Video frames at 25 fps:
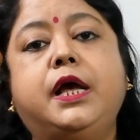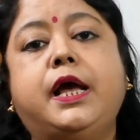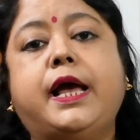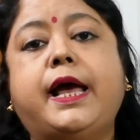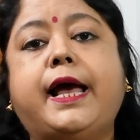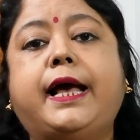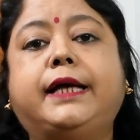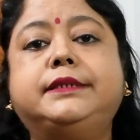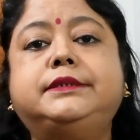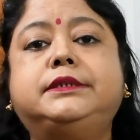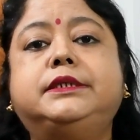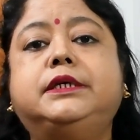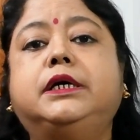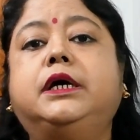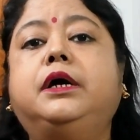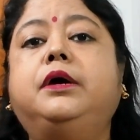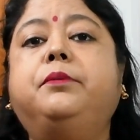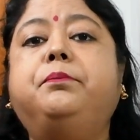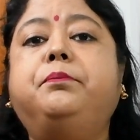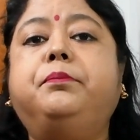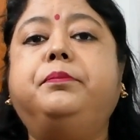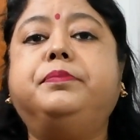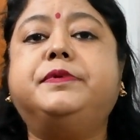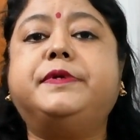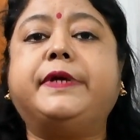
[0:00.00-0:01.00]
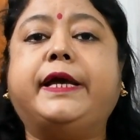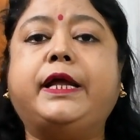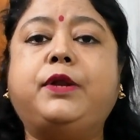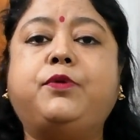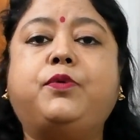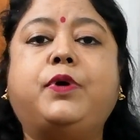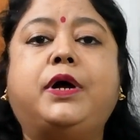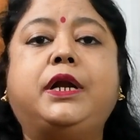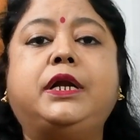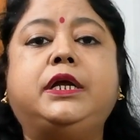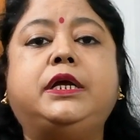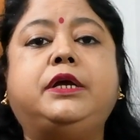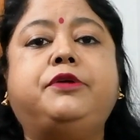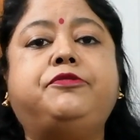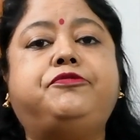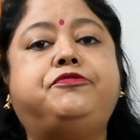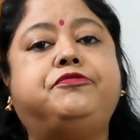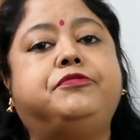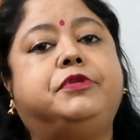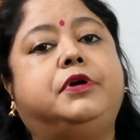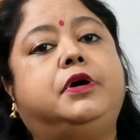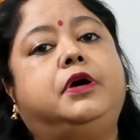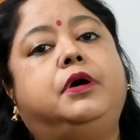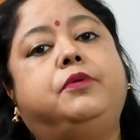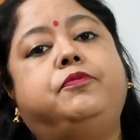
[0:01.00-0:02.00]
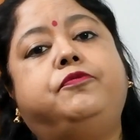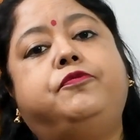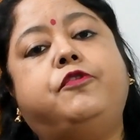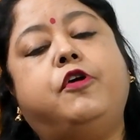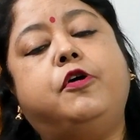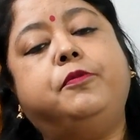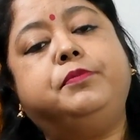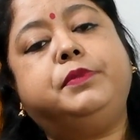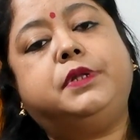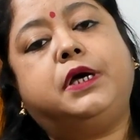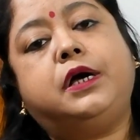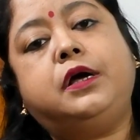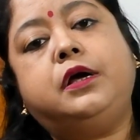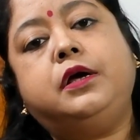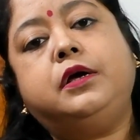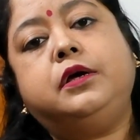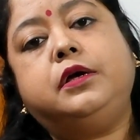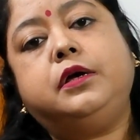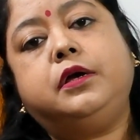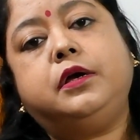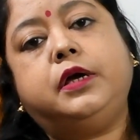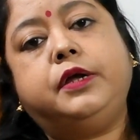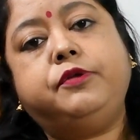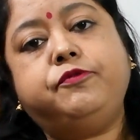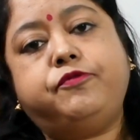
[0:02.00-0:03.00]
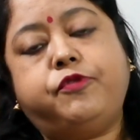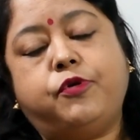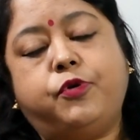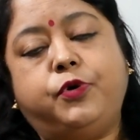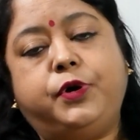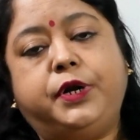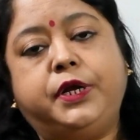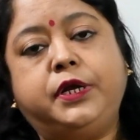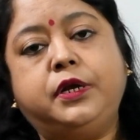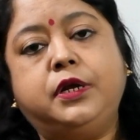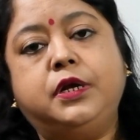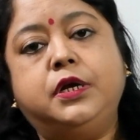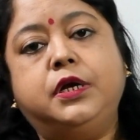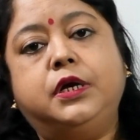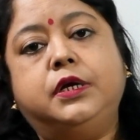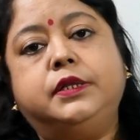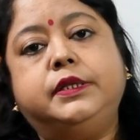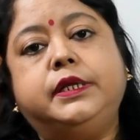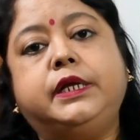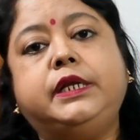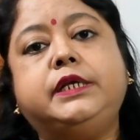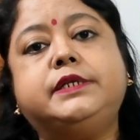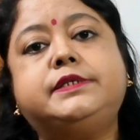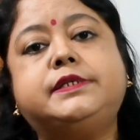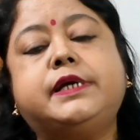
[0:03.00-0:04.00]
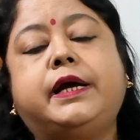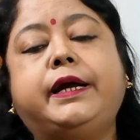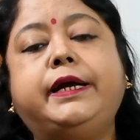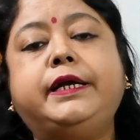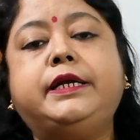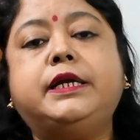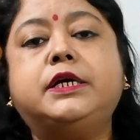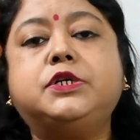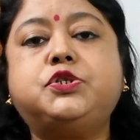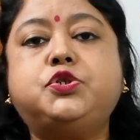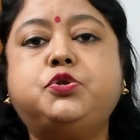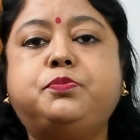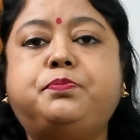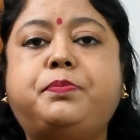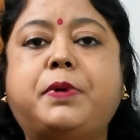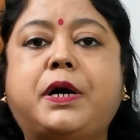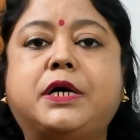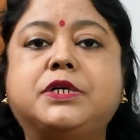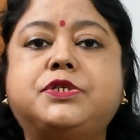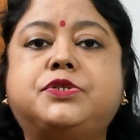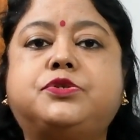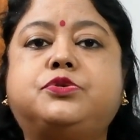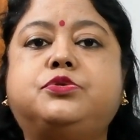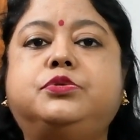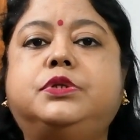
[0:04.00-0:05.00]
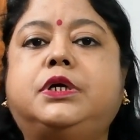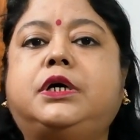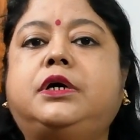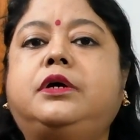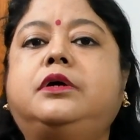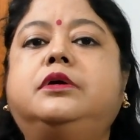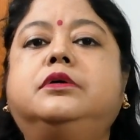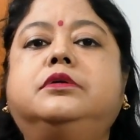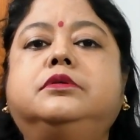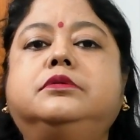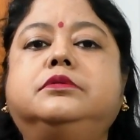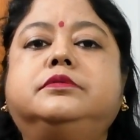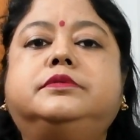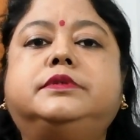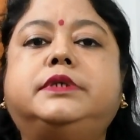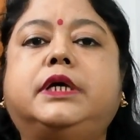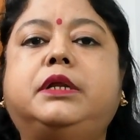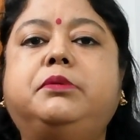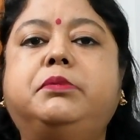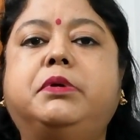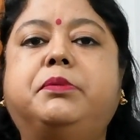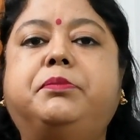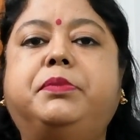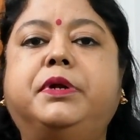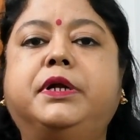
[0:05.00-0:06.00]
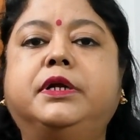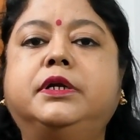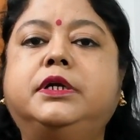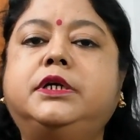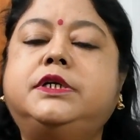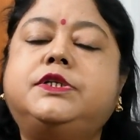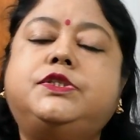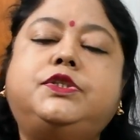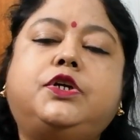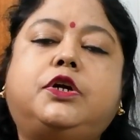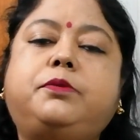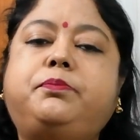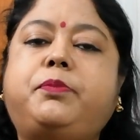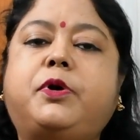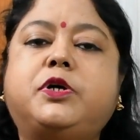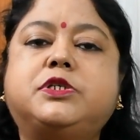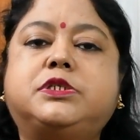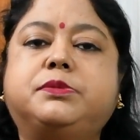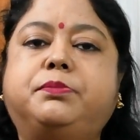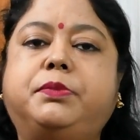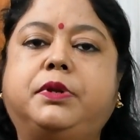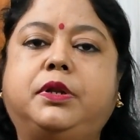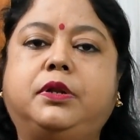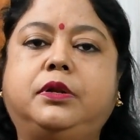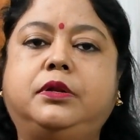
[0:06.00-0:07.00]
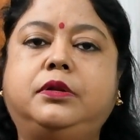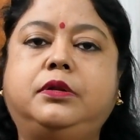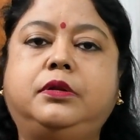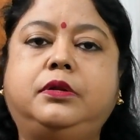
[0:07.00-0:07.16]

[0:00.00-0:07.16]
As cell wall, if from the infolding, then it has to pass through the cell membrane. It's not possible.